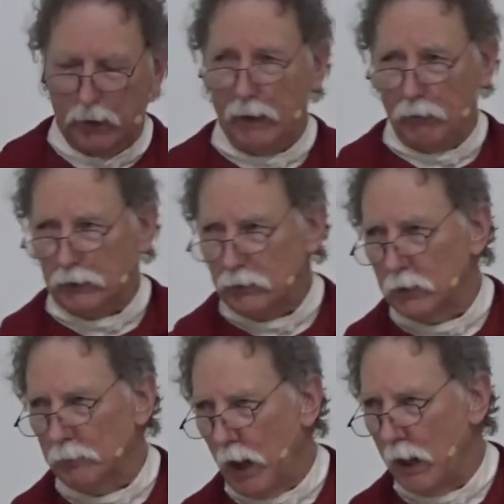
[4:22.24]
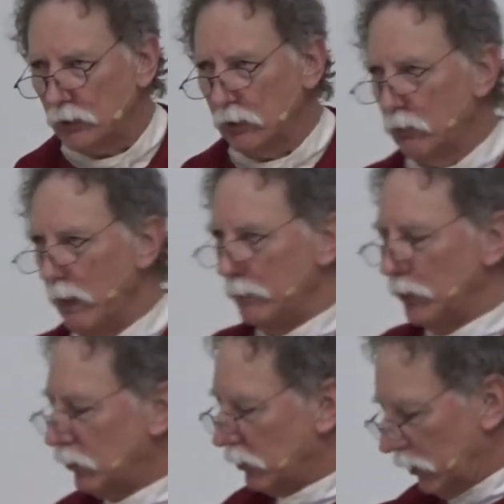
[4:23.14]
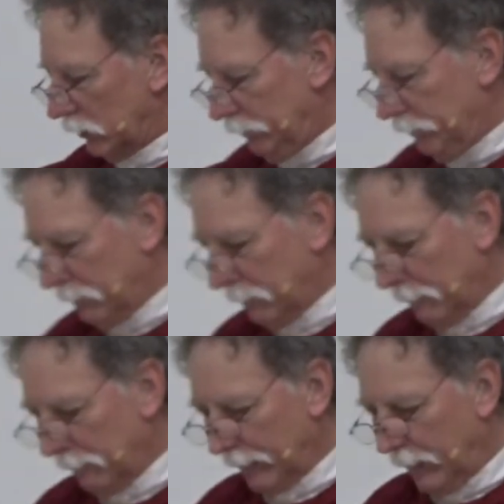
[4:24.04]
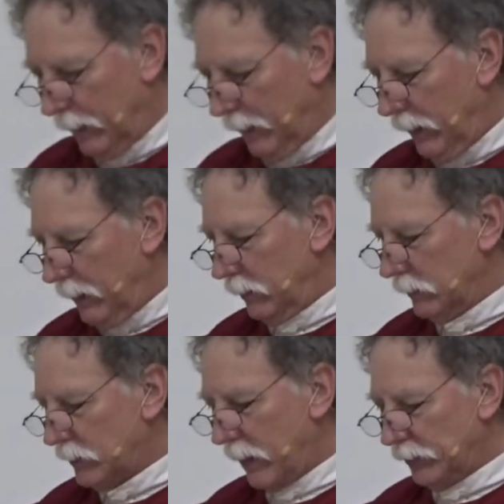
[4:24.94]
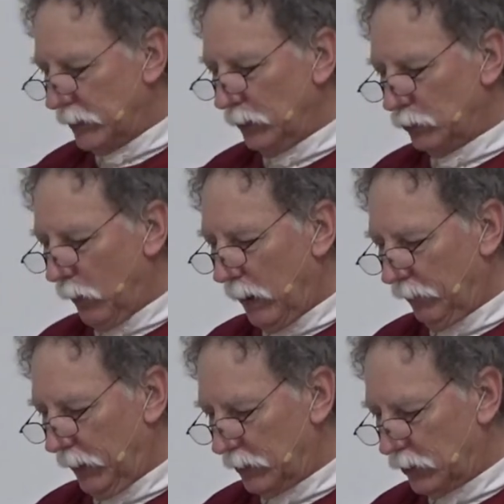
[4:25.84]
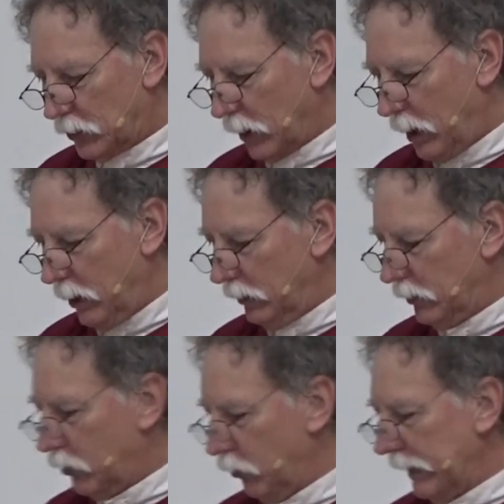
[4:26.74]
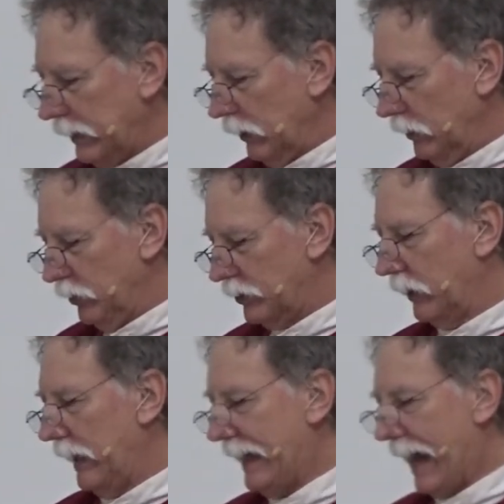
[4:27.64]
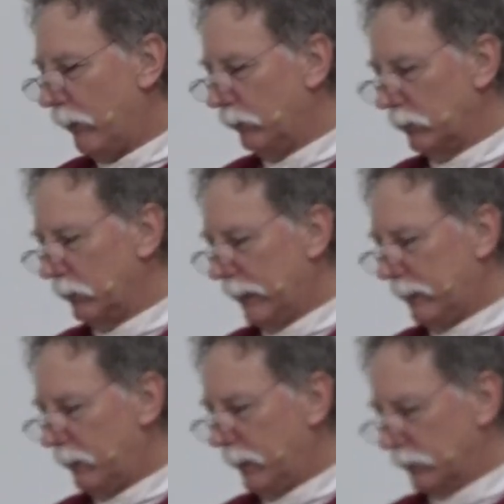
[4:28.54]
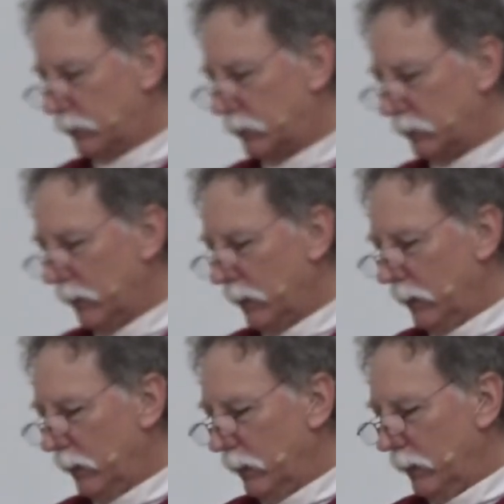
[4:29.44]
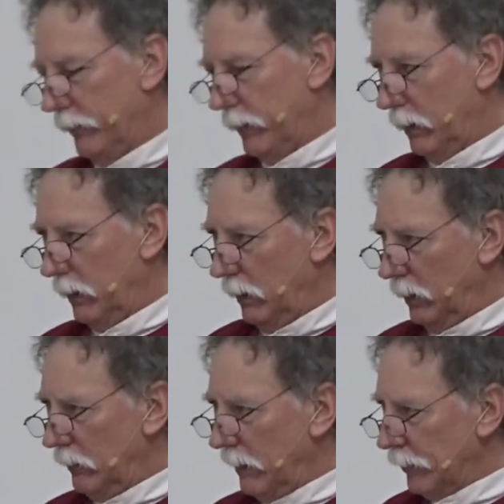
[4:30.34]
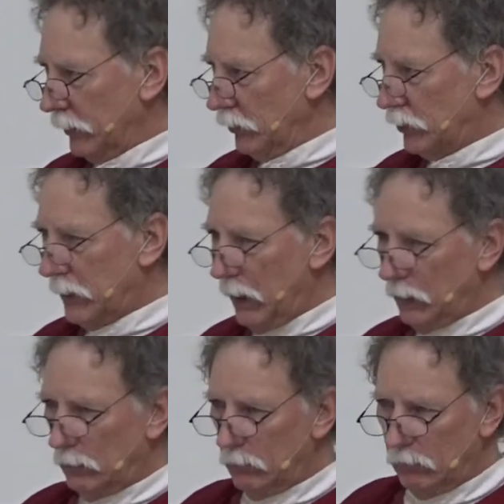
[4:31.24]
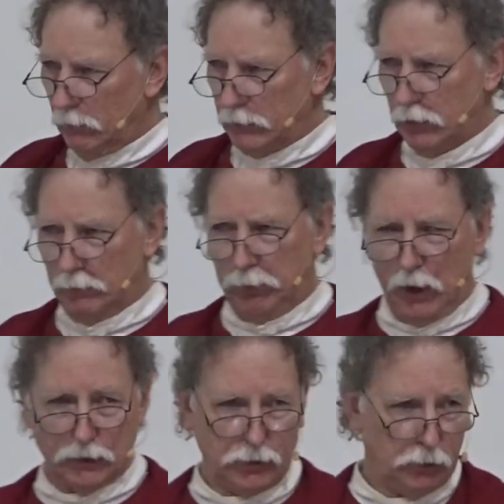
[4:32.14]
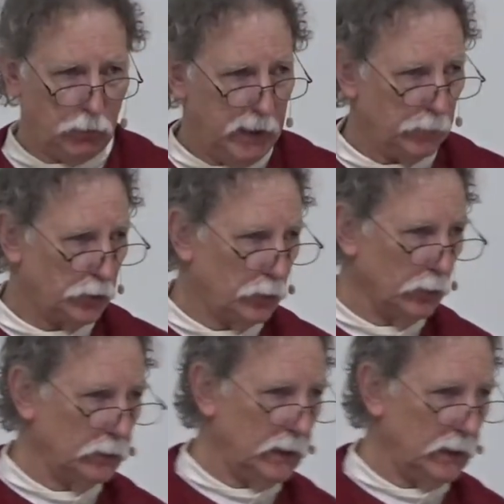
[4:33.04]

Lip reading: I went to the Boston Grammar School, and in 1712, when it started, the curriculum was laid out like this. And you have to understand, you went to the Boston Grammar School at